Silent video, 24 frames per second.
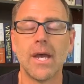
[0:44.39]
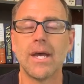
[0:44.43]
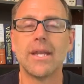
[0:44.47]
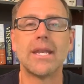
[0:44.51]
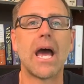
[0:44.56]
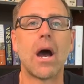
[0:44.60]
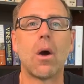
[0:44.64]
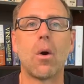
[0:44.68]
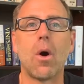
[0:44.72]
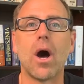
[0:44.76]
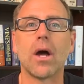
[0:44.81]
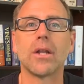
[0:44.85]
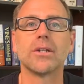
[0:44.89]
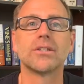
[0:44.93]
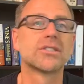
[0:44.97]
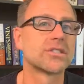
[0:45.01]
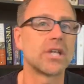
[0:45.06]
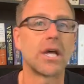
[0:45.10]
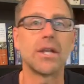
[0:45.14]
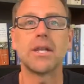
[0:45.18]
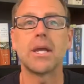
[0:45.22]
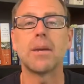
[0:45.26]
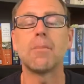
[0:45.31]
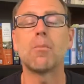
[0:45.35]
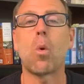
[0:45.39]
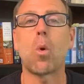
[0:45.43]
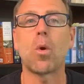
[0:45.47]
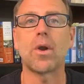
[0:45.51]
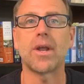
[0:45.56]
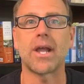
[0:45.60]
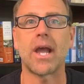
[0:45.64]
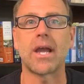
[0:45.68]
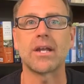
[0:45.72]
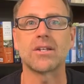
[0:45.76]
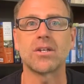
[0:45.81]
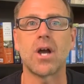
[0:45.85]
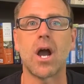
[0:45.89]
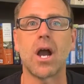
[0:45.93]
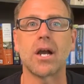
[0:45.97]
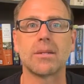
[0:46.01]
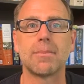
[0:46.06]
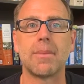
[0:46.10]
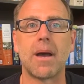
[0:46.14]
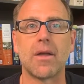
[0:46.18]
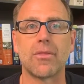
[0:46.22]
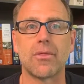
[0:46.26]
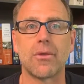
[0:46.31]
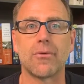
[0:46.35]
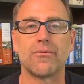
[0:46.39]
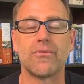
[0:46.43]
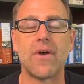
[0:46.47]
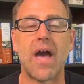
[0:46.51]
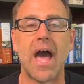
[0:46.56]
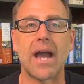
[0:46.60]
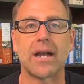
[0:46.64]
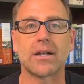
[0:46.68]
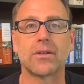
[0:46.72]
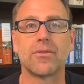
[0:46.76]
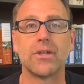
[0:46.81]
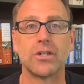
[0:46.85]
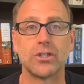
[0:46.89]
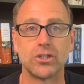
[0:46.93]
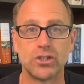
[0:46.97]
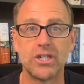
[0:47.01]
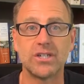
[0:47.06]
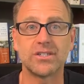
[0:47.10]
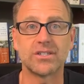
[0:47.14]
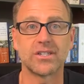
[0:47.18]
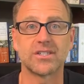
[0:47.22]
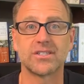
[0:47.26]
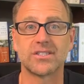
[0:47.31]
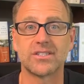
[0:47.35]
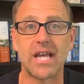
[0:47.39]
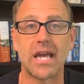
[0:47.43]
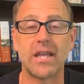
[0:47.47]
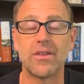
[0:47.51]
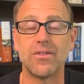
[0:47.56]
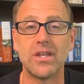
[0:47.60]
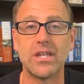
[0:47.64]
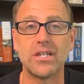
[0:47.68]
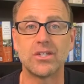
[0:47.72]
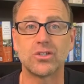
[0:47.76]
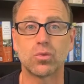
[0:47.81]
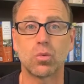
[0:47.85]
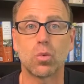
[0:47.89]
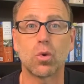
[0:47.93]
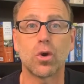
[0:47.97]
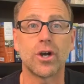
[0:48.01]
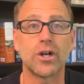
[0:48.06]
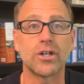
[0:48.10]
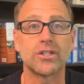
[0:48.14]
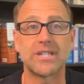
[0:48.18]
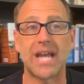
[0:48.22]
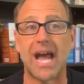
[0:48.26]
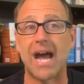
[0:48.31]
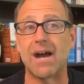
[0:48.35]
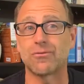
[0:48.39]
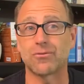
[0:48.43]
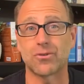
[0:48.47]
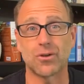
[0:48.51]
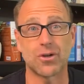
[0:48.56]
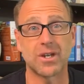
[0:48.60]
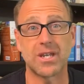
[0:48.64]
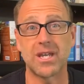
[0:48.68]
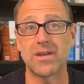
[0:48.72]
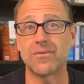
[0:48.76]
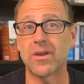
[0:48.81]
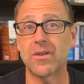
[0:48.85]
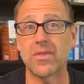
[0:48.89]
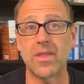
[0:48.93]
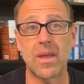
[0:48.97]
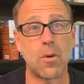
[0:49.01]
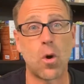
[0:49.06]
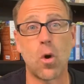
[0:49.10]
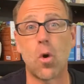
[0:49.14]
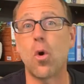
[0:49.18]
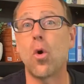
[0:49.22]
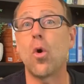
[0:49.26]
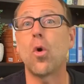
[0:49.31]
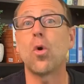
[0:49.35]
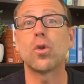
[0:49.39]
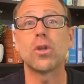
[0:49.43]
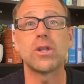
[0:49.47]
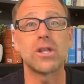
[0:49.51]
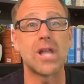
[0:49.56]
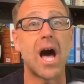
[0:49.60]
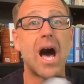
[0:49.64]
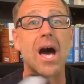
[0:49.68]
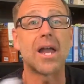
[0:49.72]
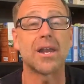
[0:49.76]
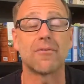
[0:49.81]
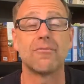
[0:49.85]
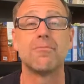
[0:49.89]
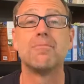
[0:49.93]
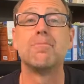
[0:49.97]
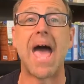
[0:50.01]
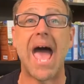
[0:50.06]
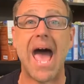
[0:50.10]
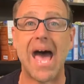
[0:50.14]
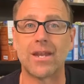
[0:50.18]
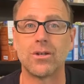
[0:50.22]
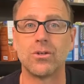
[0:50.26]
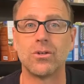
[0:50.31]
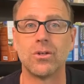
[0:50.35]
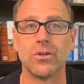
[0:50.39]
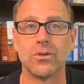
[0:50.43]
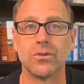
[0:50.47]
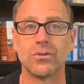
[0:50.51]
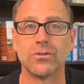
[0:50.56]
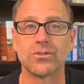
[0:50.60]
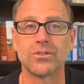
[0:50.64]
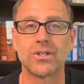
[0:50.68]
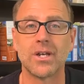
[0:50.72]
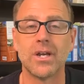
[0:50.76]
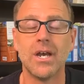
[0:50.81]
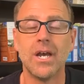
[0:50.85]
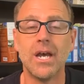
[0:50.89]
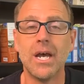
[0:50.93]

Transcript: Now, on Sunday morning, I talked about the fact that Jesus said these words after giving them a whole lot of bad news.